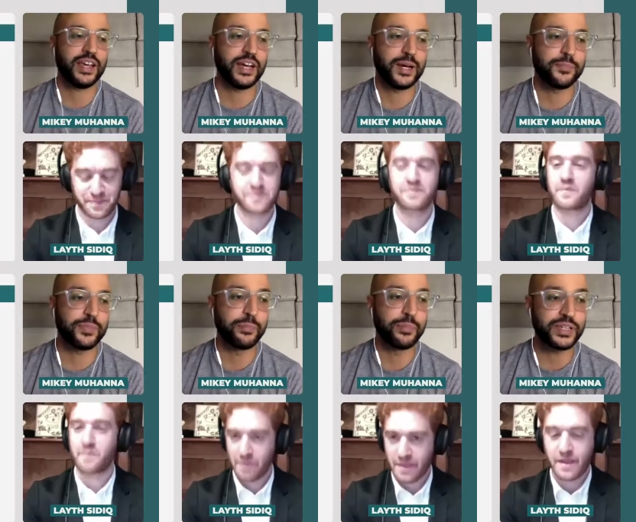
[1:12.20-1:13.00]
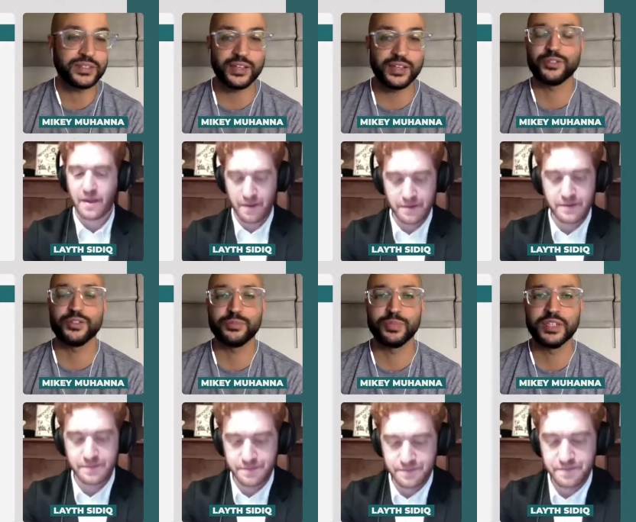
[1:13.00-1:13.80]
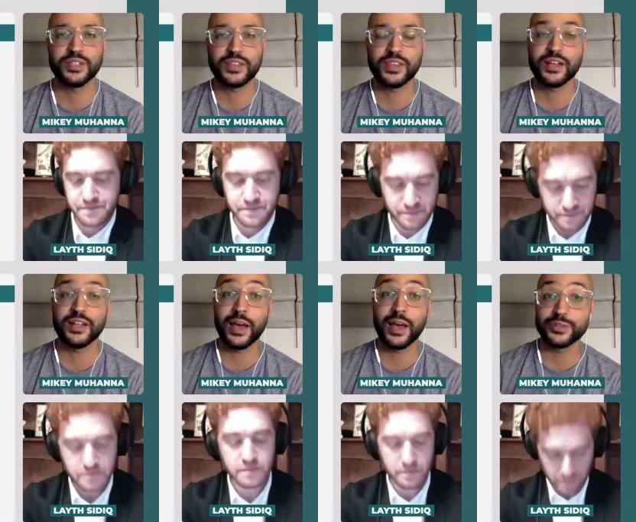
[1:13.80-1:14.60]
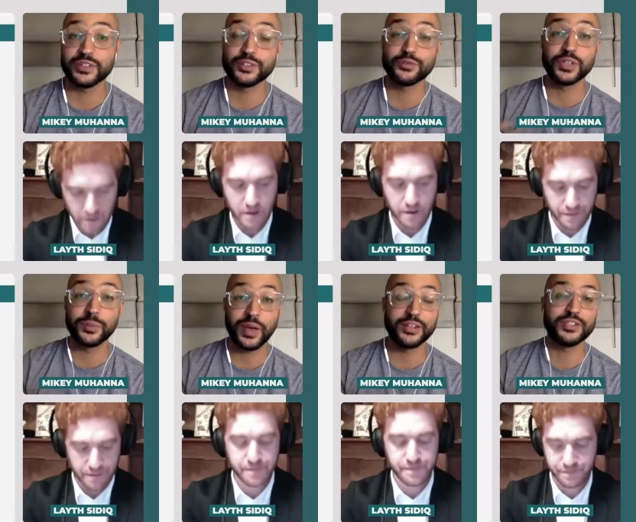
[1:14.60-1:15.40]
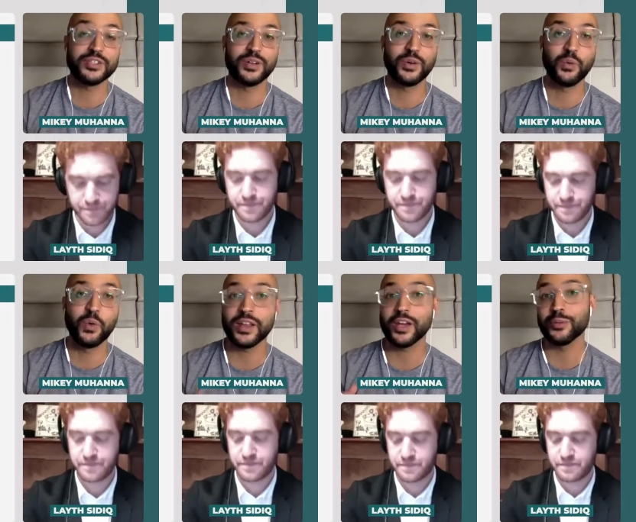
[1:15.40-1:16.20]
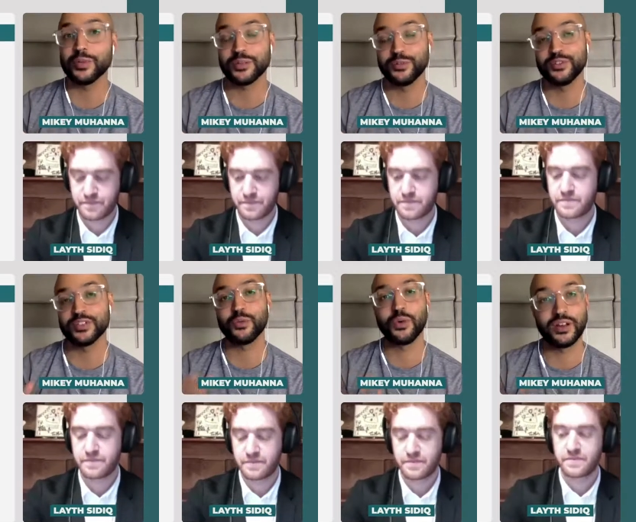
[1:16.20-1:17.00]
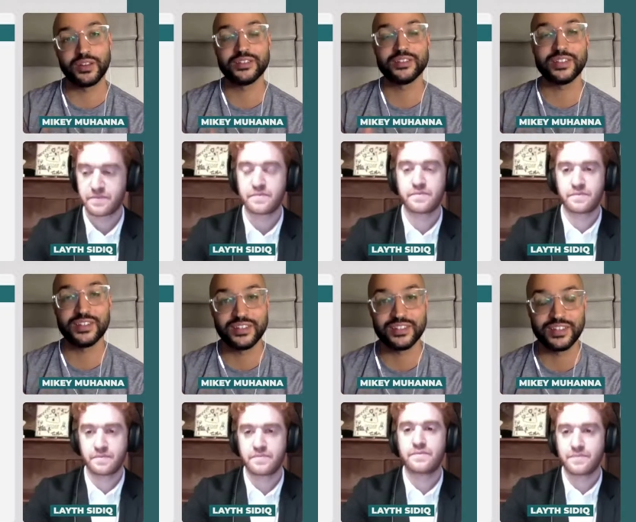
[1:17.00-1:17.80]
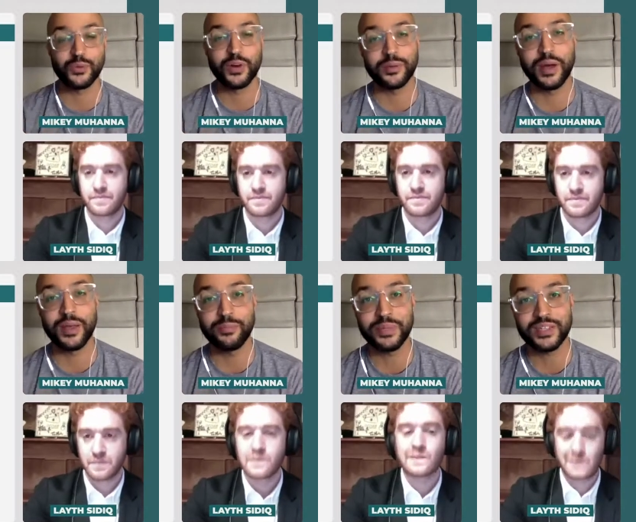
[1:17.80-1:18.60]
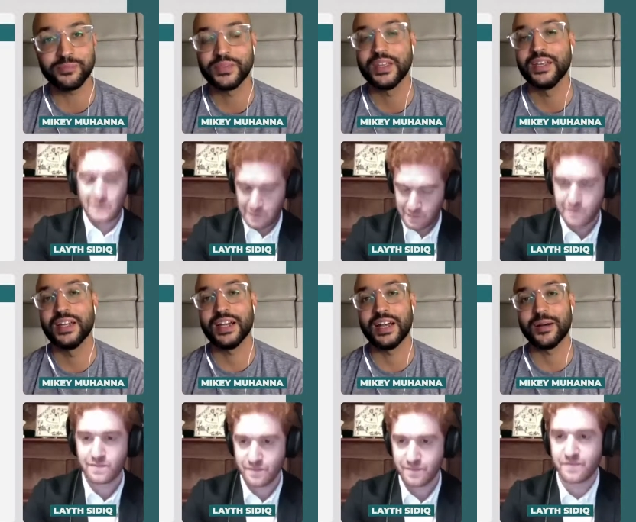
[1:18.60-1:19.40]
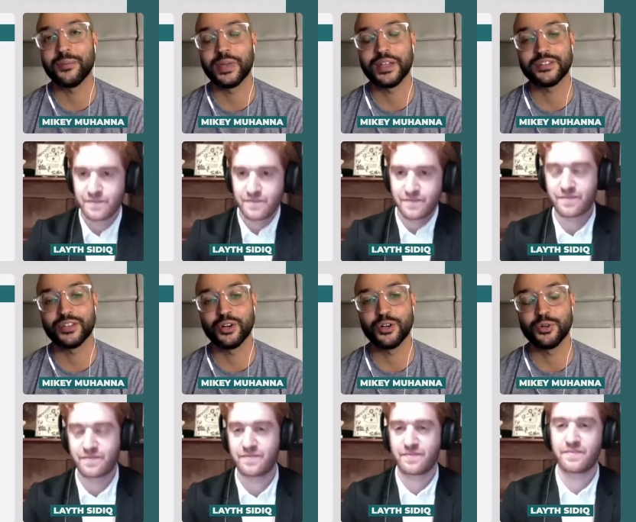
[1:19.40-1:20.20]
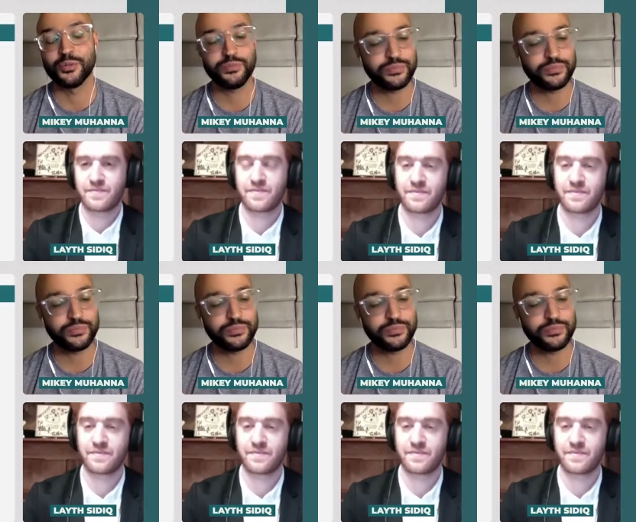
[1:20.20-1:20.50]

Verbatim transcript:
Speaker 1: um, a big tent, so to speak, that allows us to reimagine what Arabic music was, is, and what it might be. Um, and so